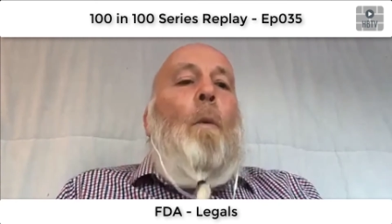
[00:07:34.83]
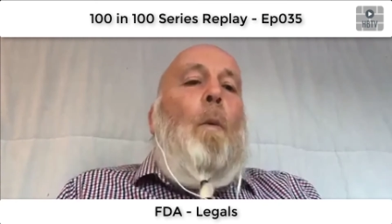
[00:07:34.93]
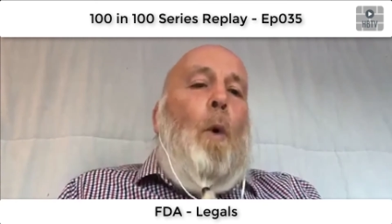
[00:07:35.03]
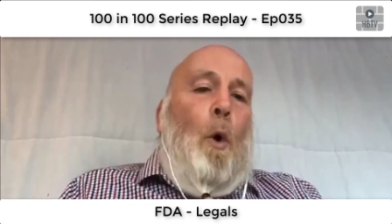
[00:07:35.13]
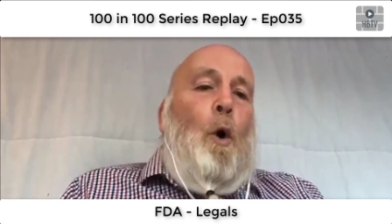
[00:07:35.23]

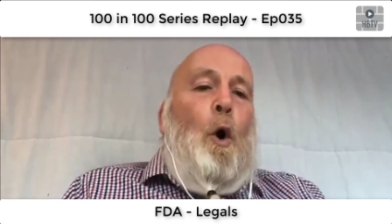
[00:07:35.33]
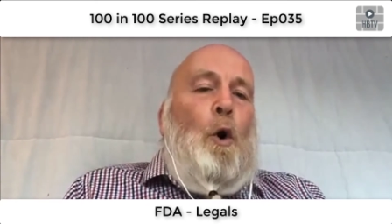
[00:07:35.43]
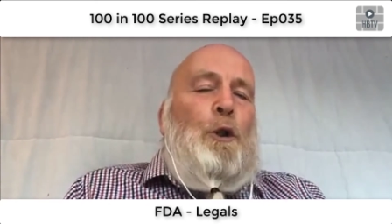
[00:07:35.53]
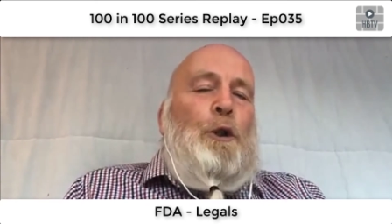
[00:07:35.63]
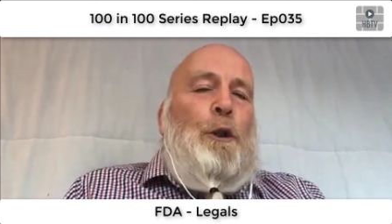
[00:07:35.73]
What
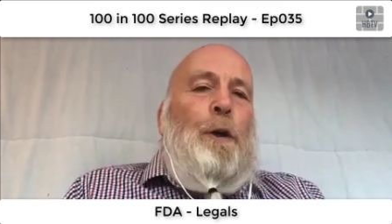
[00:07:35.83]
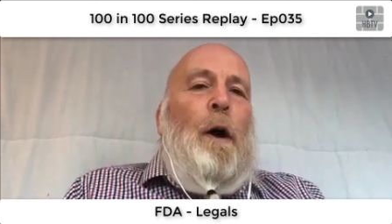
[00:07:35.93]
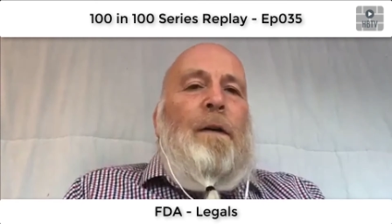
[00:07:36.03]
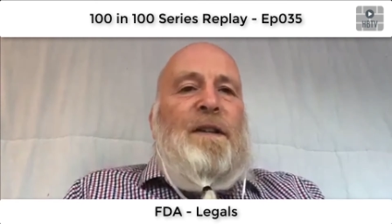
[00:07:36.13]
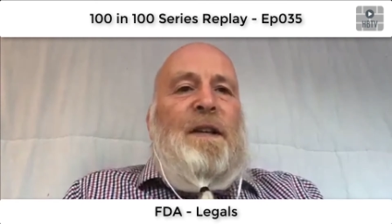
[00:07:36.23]
costs there
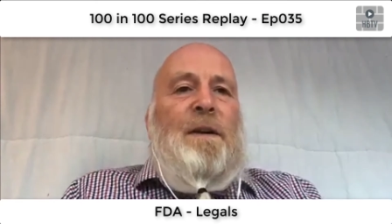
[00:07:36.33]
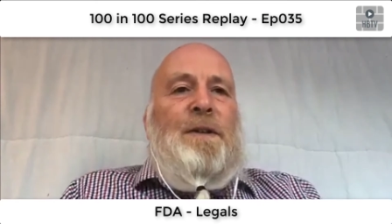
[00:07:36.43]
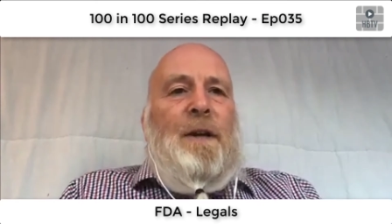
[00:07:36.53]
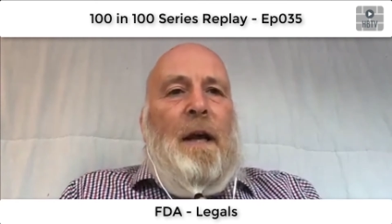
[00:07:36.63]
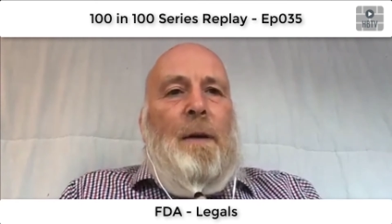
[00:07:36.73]
are
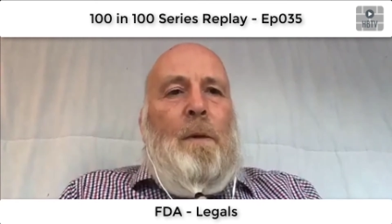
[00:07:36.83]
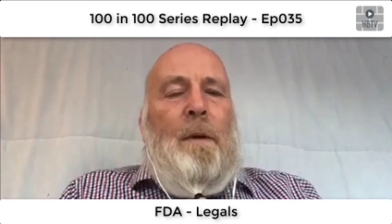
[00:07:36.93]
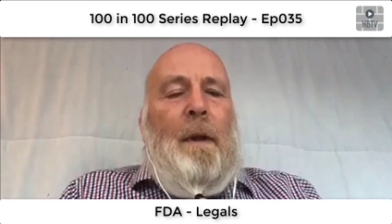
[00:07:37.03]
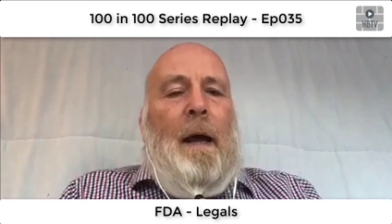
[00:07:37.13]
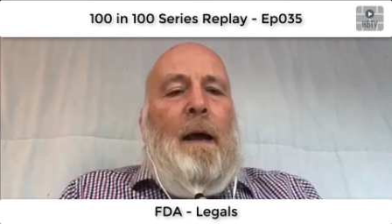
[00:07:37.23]
associated
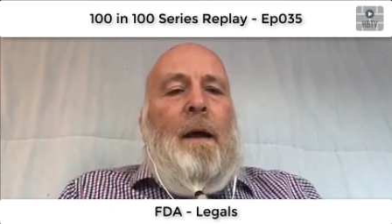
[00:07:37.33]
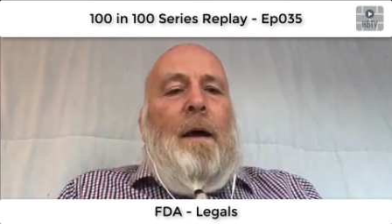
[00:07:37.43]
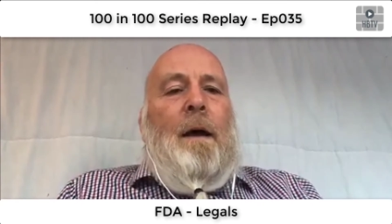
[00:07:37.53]
with that?